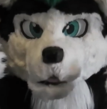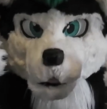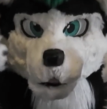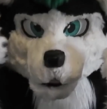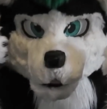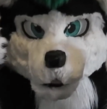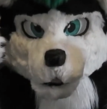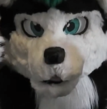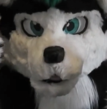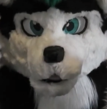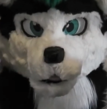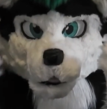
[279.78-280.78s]
and
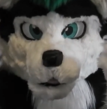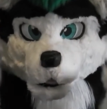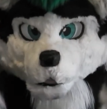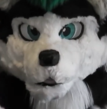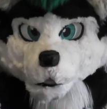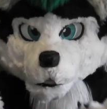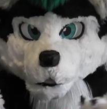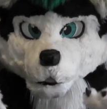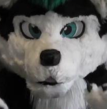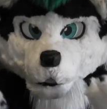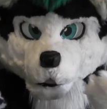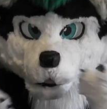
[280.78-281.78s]
leave a comment
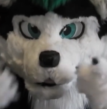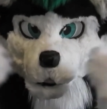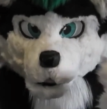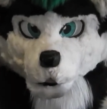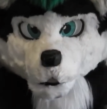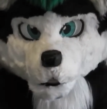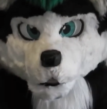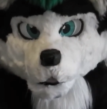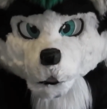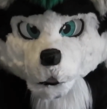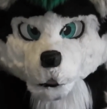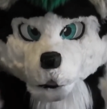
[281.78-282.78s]
for any
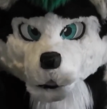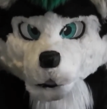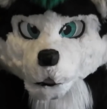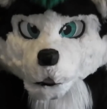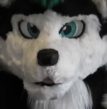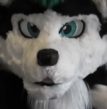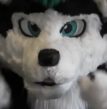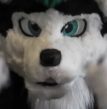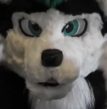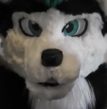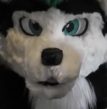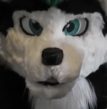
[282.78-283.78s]
suggestions or ideas or
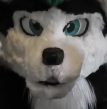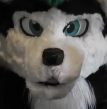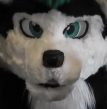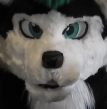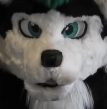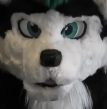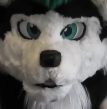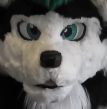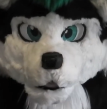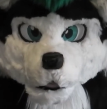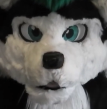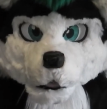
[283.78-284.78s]
your thoughts on the
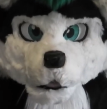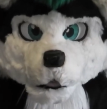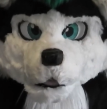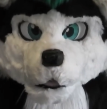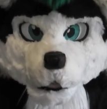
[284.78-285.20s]
video.